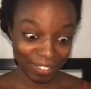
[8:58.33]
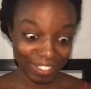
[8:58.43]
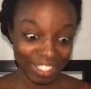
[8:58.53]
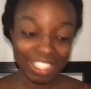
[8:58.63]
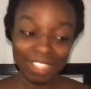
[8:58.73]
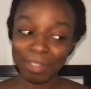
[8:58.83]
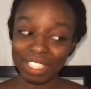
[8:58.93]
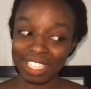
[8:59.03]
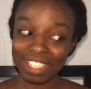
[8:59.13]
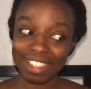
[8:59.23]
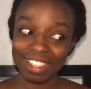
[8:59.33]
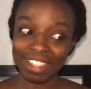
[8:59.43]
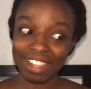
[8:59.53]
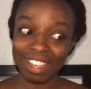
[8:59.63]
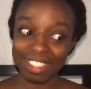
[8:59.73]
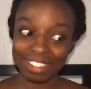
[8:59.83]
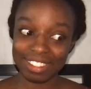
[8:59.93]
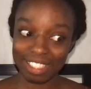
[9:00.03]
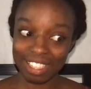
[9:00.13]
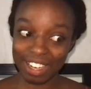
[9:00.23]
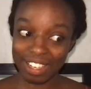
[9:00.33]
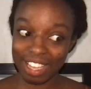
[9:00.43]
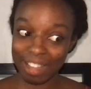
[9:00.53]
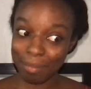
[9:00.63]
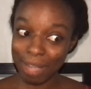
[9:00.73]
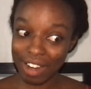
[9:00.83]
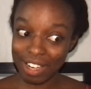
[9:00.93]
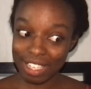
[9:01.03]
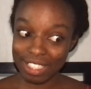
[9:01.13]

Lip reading: But then God said I already am married,